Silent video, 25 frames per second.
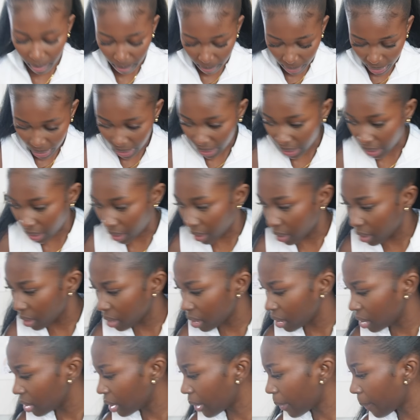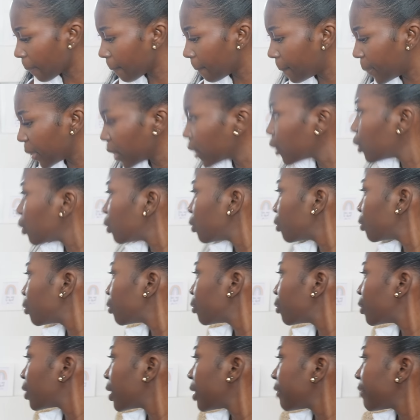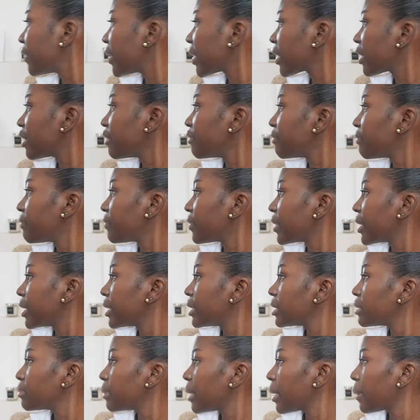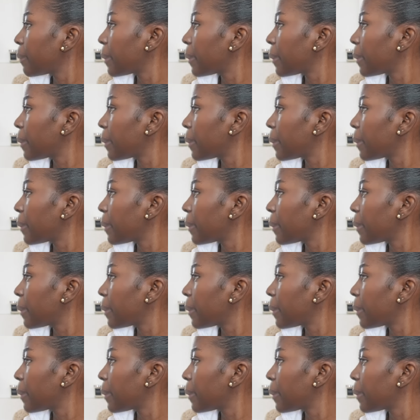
my bill, if I can find my